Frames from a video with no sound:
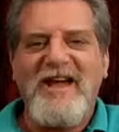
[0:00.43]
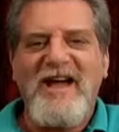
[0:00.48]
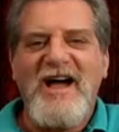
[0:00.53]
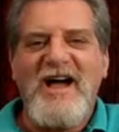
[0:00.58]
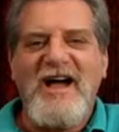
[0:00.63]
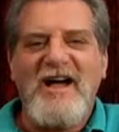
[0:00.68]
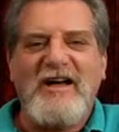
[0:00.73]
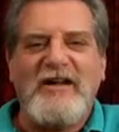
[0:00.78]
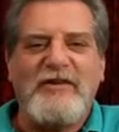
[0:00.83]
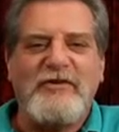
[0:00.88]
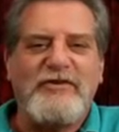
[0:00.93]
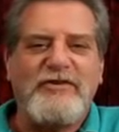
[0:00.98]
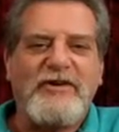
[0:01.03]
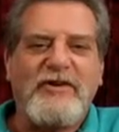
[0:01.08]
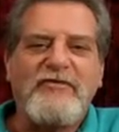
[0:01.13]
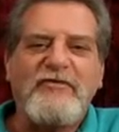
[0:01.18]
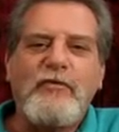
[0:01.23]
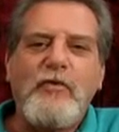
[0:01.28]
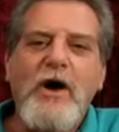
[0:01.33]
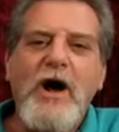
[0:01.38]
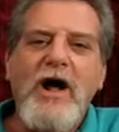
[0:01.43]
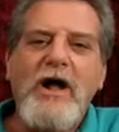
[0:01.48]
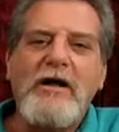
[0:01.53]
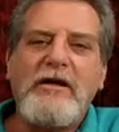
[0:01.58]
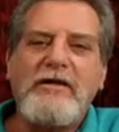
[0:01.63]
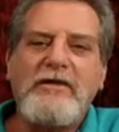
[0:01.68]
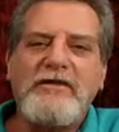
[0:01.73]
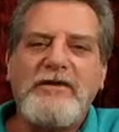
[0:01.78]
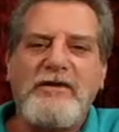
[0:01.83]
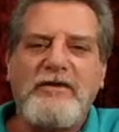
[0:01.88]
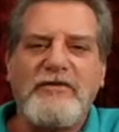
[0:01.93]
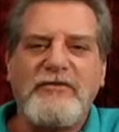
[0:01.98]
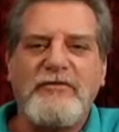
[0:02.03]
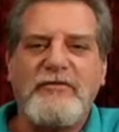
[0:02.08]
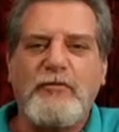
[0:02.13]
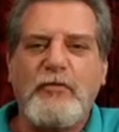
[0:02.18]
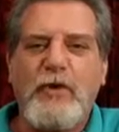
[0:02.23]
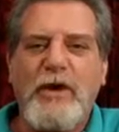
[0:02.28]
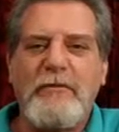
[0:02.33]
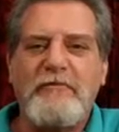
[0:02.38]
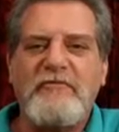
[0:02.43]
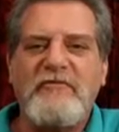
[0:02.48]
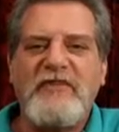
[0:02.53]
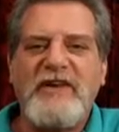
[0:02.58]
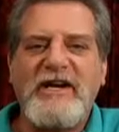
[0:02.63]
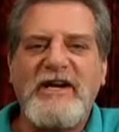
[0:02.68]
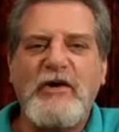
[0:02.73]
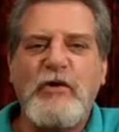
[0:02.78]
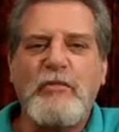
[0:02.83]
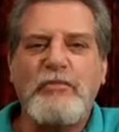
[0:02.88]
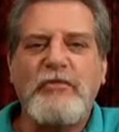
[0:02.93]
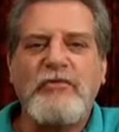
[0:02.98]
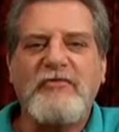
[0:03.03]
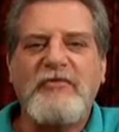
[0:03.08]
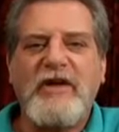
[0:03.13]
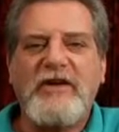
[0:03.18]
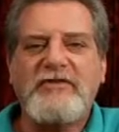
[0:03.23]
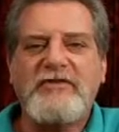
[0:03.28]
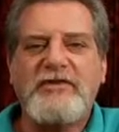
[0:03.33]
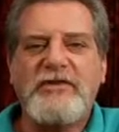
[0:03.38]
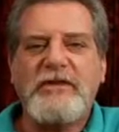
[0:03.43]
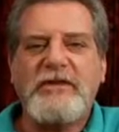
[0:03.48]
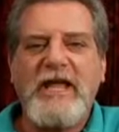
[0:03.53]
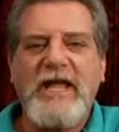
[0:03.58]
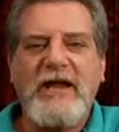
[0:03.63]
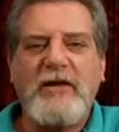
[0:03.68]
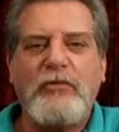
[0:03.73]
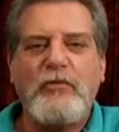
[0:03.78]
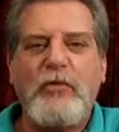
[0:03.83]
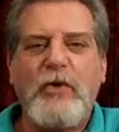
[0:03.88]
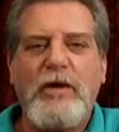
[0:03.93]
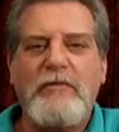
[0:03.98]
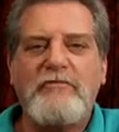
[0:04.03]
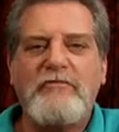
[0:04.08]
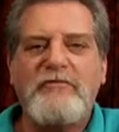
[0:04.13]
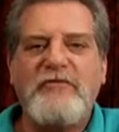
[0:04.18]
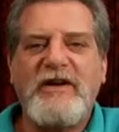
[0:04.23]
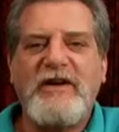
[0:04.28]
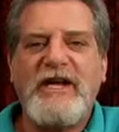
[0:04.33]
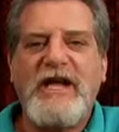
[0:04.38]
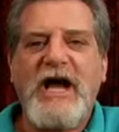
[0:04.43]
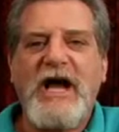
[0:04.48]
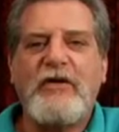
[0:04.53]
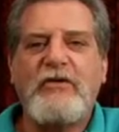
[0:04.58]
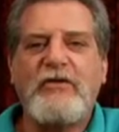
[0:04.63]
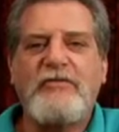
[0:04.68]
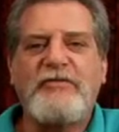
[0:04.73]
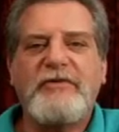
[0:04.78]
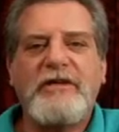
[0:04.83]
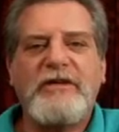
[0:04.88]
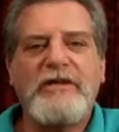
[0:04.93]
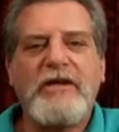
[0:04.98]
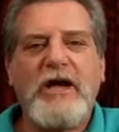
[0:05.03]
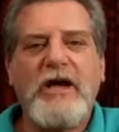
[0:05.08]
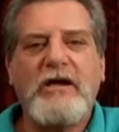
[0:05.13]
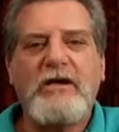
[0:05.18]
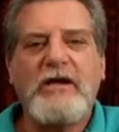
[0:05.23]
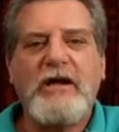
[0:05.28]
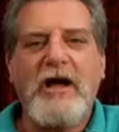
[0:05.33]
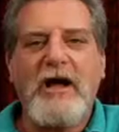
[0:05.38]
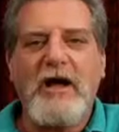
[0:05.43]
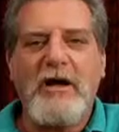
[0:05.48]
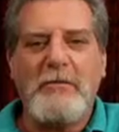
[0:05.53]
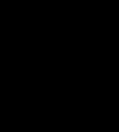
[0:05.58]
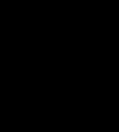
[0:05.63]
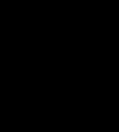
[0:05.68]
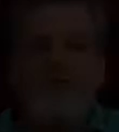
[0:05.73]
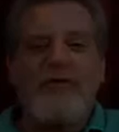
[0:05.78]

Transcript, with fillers: Hi, uh, Jeff Wild of Web Video Professional and WebVideography.com.